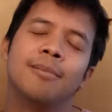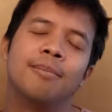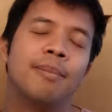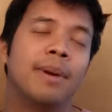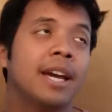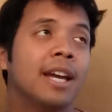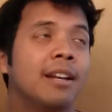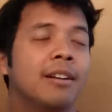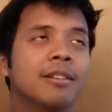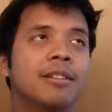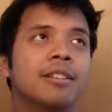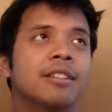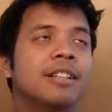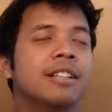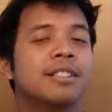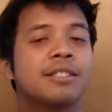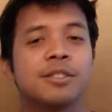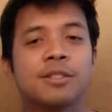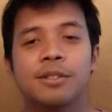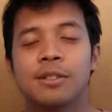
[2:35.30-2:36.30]
Man,
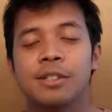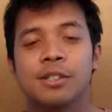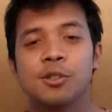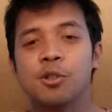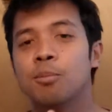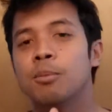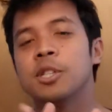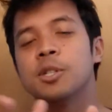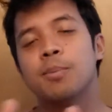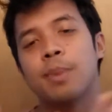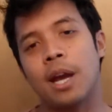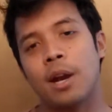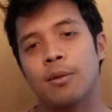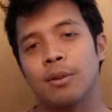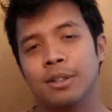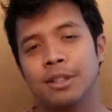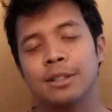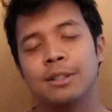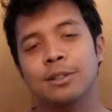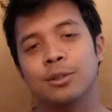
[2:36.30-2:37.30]
there's so much
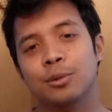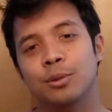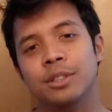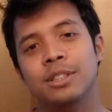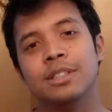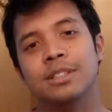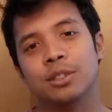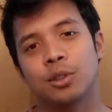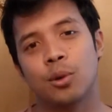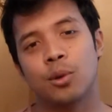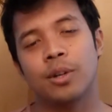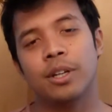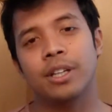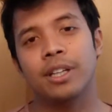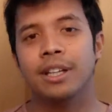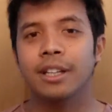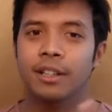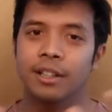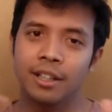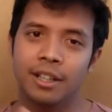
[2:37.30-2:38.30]
parallel to this story
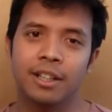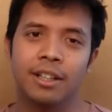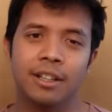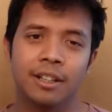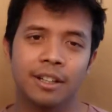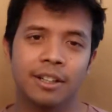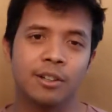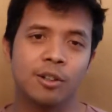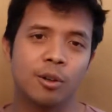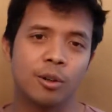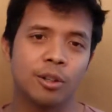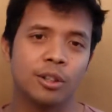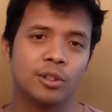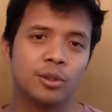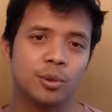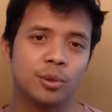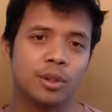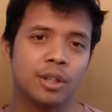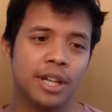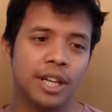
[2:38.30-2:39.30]
in accordance
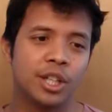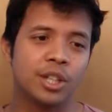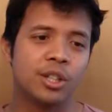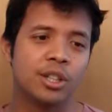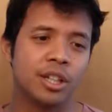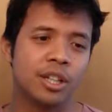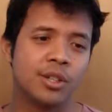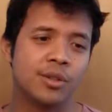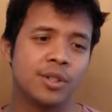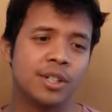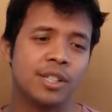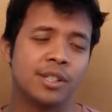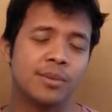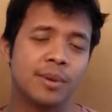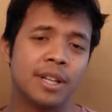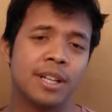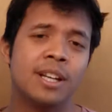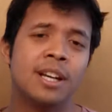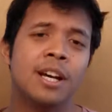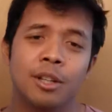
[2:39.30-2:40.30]
to Asian countries,
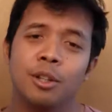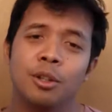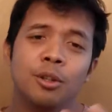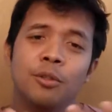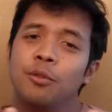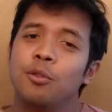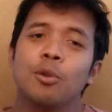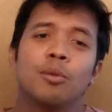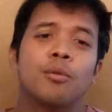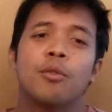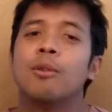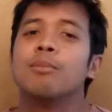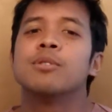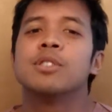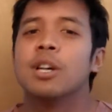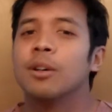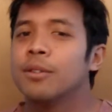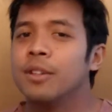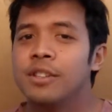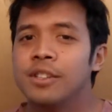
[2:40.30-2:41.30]
right? If you're from
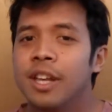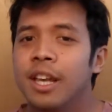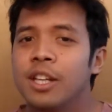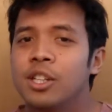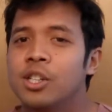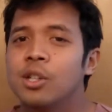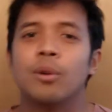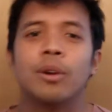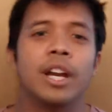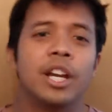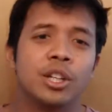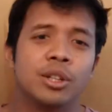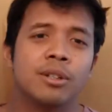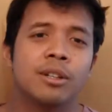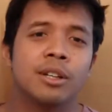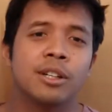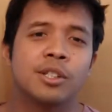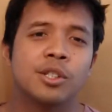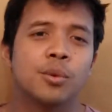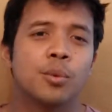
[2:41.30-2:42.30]
Southeast Asia or
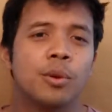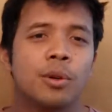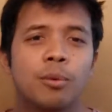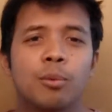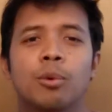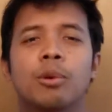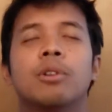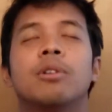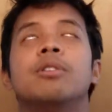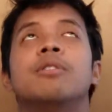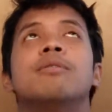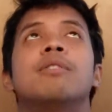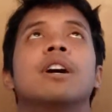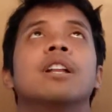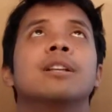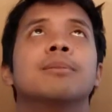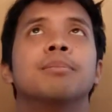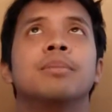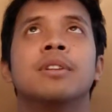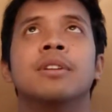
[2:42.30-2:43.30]
Asian countries, we're
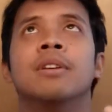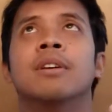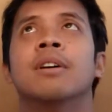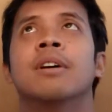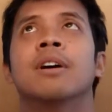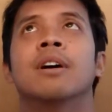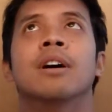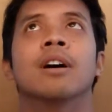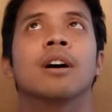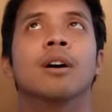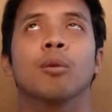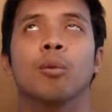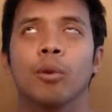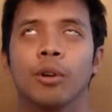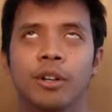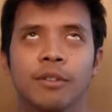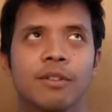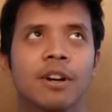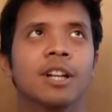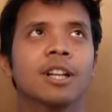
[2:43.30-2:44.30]
developed.
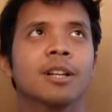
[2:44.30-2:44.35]
We're